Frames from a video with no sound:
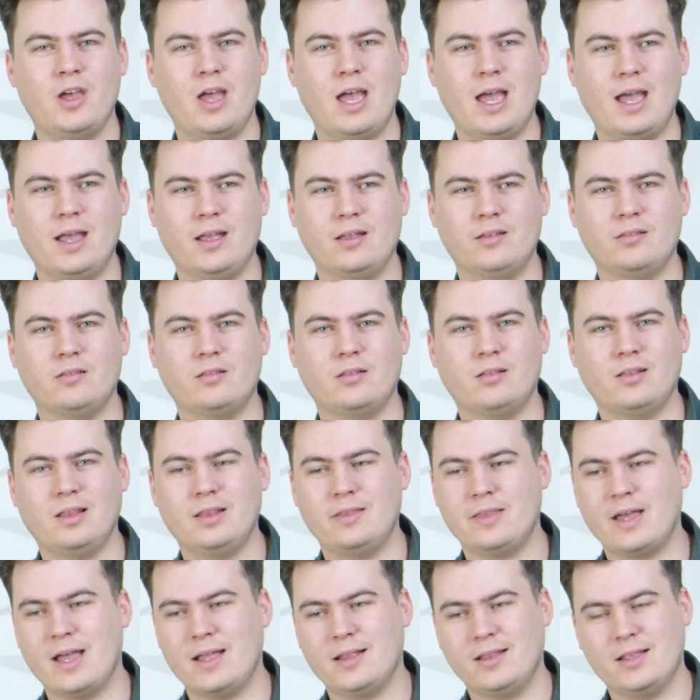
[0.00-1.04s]
and
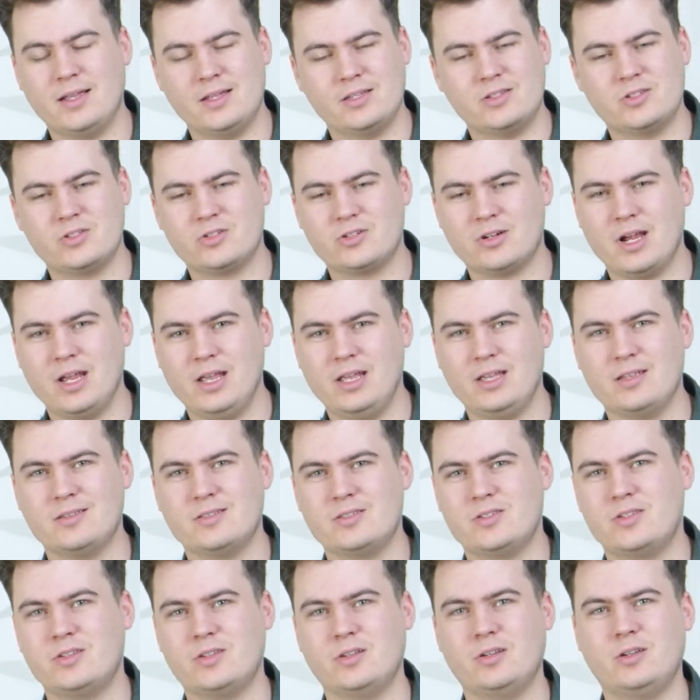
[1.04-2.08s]
that led straight
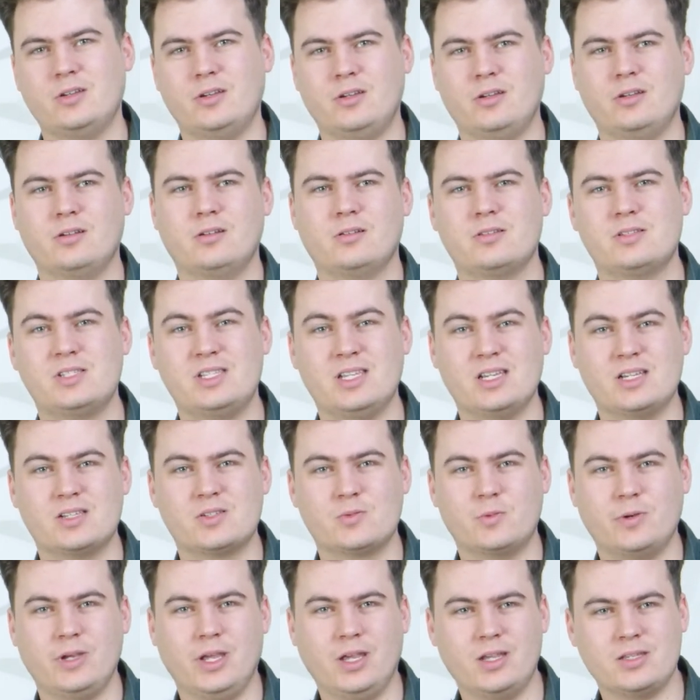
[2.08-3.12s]
into 6
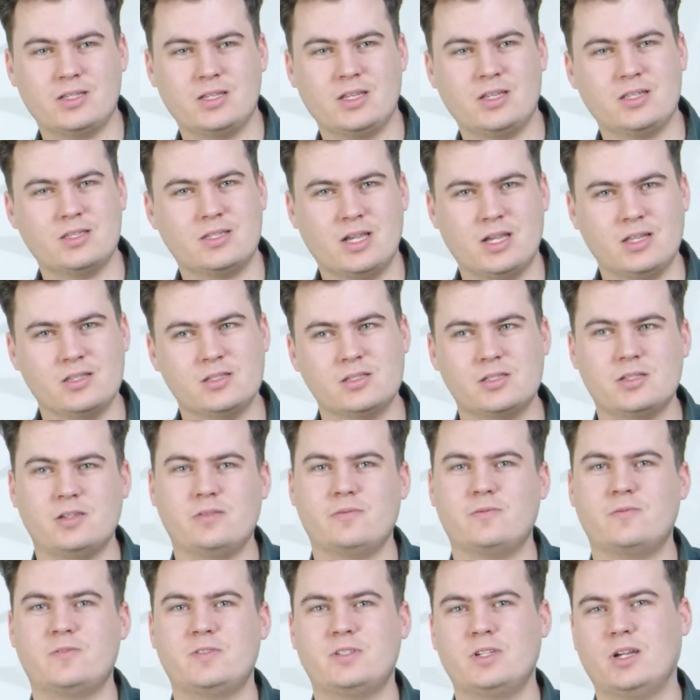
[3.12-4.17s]
weeks
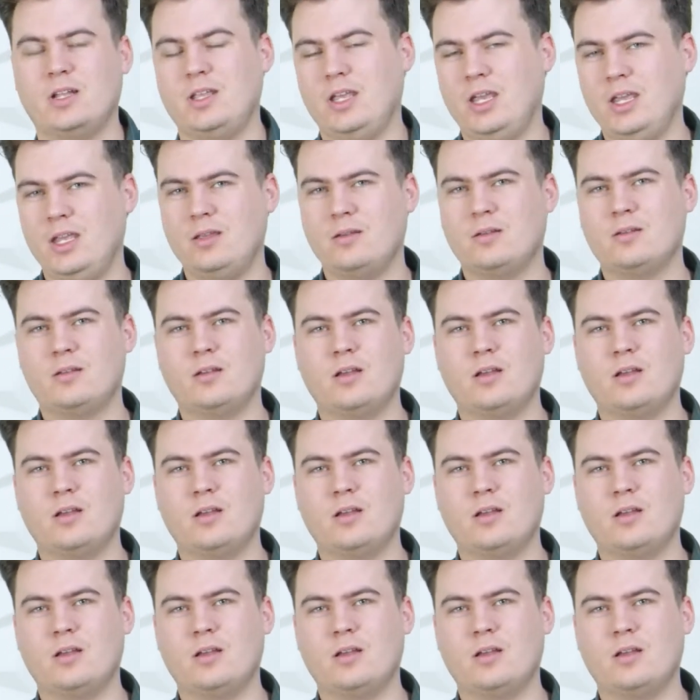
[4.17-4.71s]
intensive study